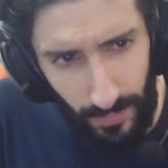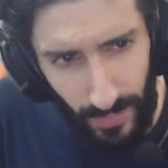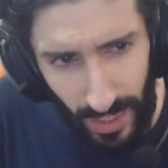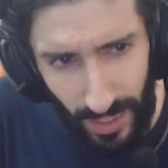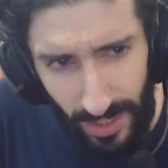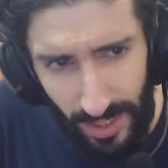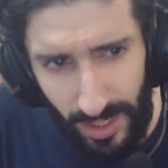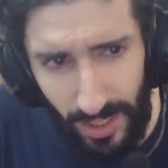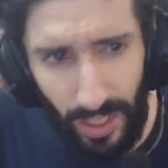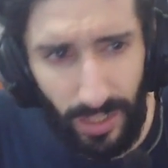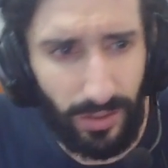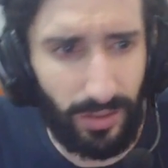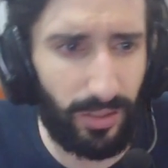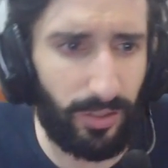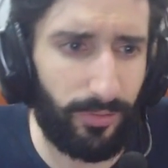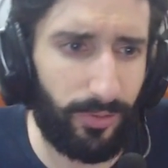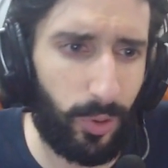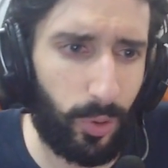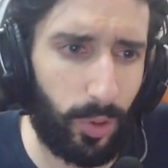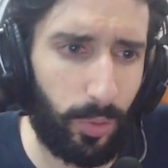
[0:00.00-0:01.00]
is not
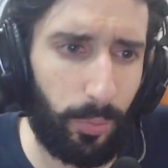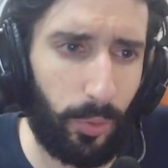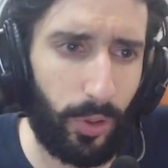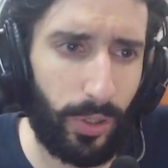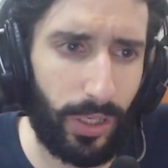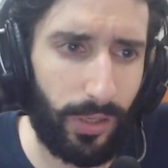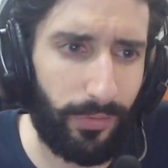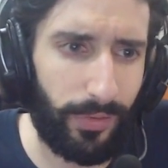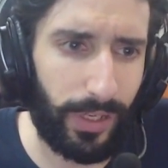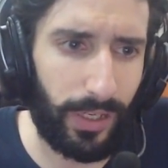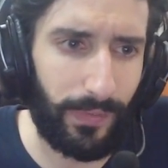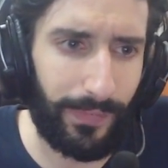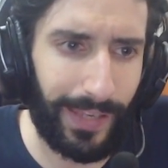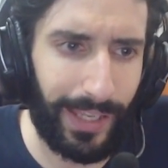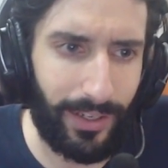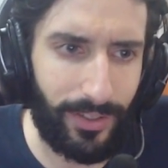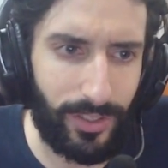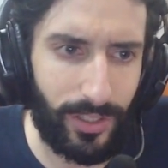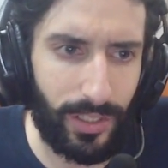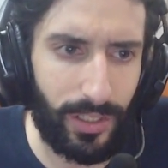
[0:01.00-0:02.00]
the focal point of Final
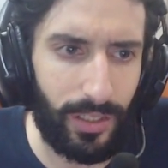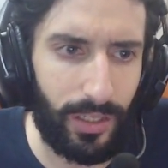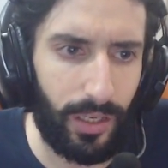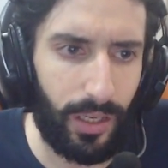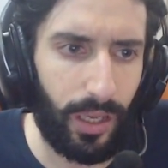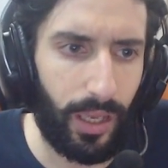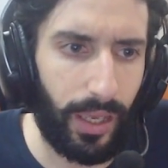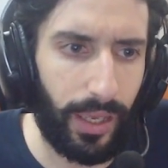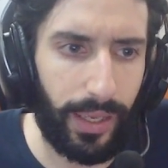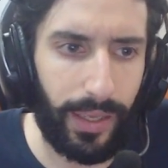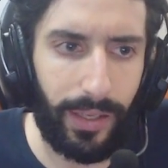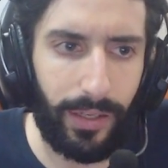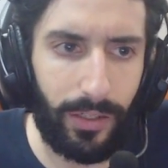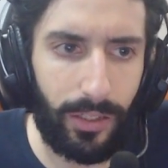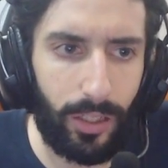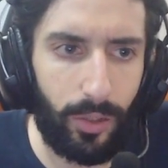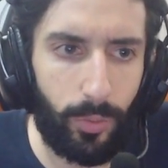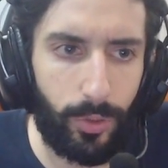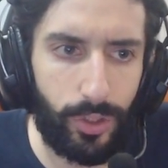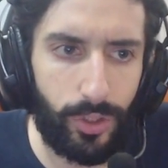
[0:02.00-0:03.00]
Fantasy, and
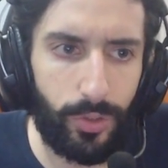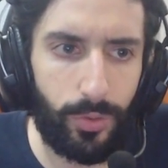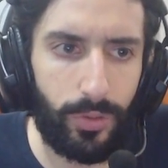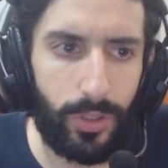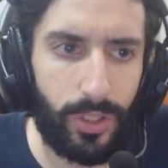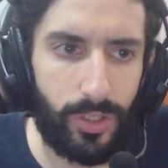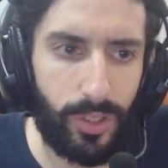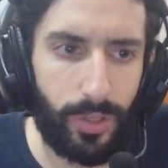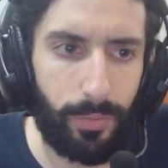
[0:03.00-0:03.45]
Guild Wars 2 does a